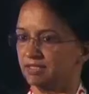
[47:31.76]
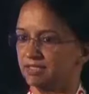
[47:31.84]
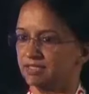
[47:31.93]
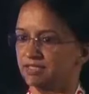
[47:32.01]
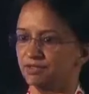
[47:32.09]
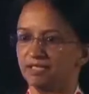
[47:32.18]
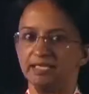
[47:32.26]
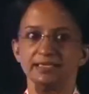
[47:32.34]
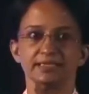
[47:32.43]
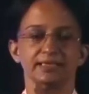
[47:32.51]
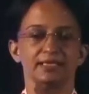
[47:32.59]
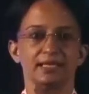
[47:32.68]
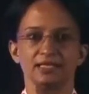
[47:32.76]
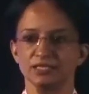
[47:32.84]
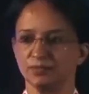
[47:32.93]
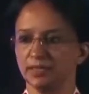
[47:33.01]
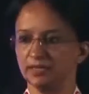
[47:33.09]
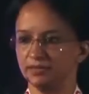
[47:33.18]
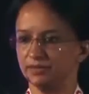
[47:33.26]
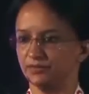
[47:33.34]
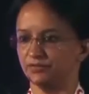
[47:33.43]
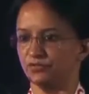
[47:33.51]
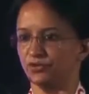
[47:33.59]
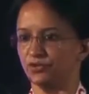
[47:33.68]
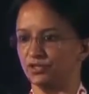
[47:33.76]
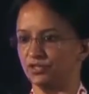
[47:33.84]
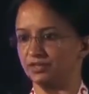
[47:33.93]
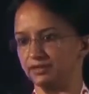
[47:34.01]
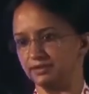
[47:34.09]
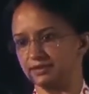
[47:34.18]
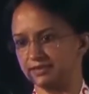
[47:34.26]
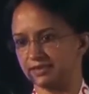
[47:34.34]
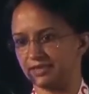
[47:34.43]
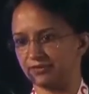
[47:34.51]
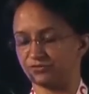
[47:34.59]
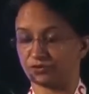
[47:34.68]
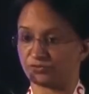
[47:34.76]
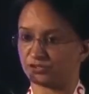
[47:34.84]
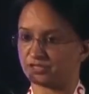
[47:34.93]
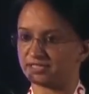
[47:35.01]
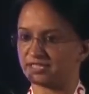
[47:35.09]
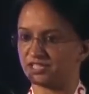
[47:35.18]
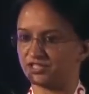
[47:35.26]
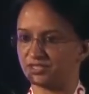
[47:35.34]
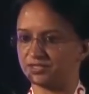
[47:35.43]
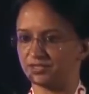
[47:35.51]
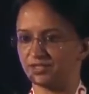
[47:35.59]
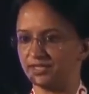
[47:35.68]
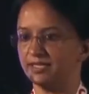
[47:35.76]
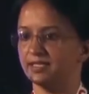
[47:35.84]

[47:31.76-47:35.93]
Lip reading: So that's the last one for the day, for the session, sorry,